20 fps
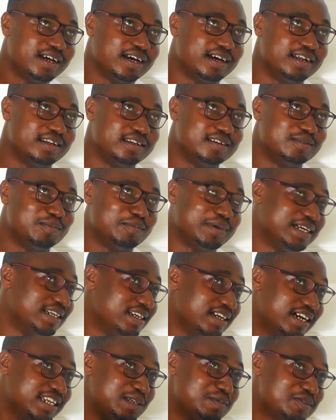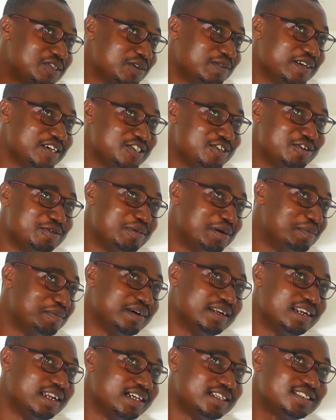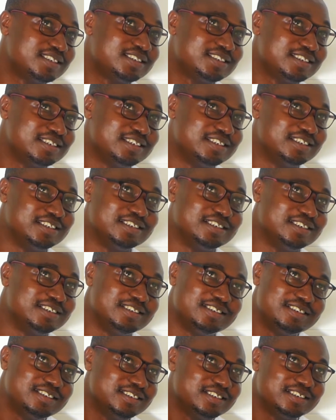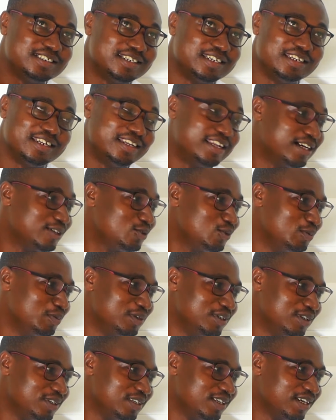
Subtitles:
And my dad himself doesn't remember that he did that to me,